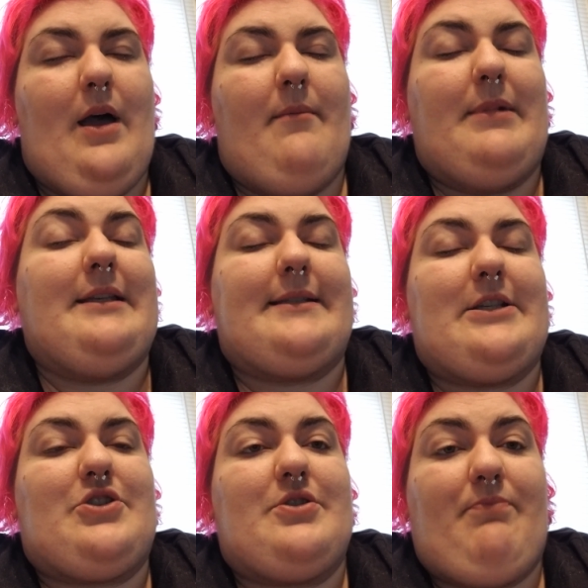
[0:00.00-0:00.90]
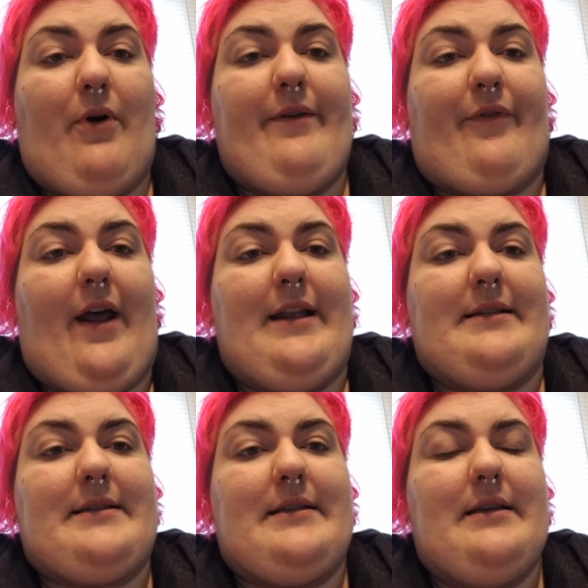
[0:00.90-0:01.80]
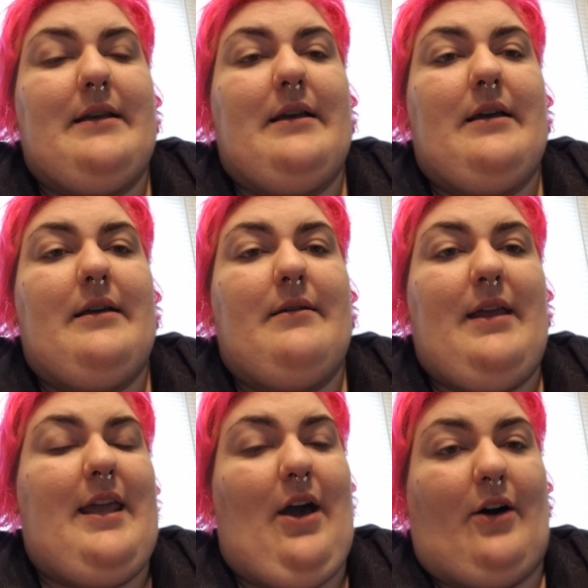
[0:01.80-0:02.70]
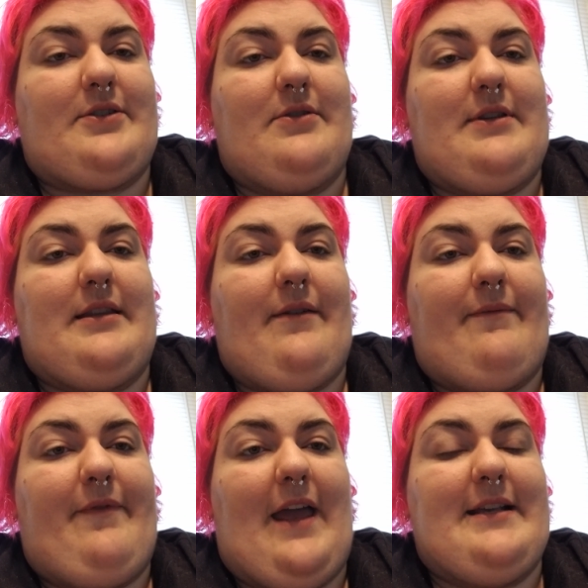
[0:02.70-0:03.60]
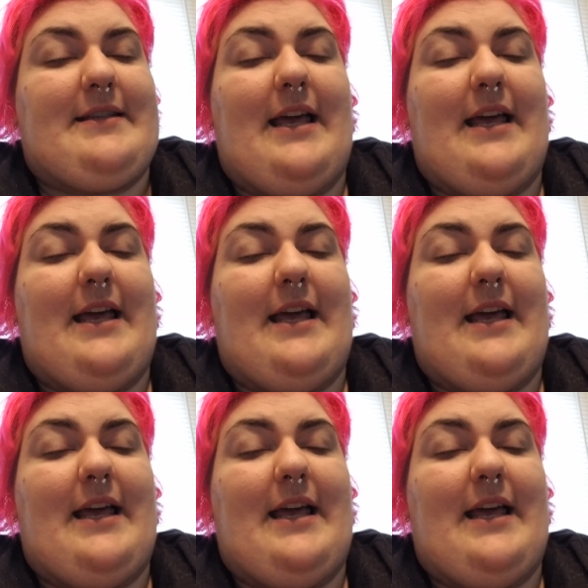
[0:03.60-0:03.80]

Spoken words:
little sister's boyfriend, he also did the face,